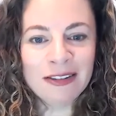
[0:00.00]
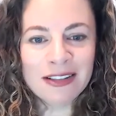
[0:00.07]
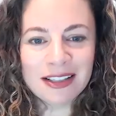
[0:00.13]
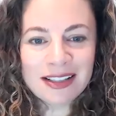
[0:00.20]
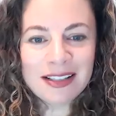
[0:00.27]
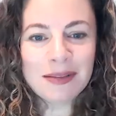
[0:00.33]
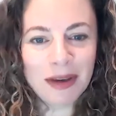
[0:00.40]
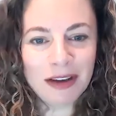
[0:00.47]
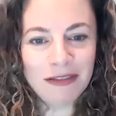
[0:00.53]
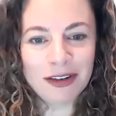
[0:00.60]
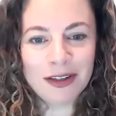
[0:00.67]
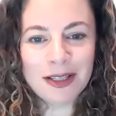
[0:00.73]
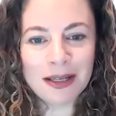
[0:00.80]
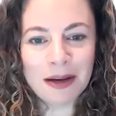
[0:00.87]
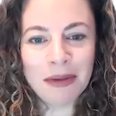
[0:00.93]
This is my
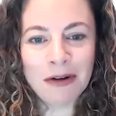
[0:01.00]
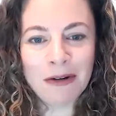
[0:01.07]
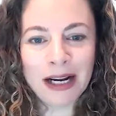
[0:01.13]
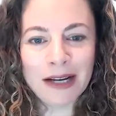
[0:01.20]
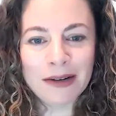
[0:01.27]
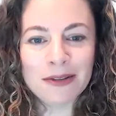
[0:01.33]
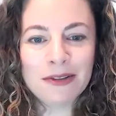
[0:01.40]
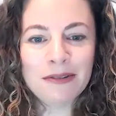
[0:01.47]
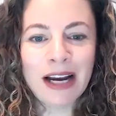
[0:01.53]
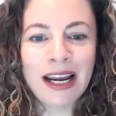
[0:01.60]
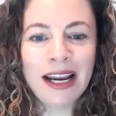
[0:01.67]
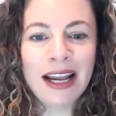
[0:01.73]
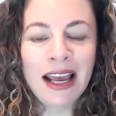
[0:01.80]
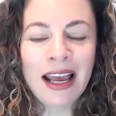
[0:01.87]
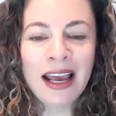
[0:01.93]
first time around,
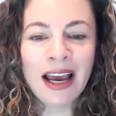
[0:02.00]
right?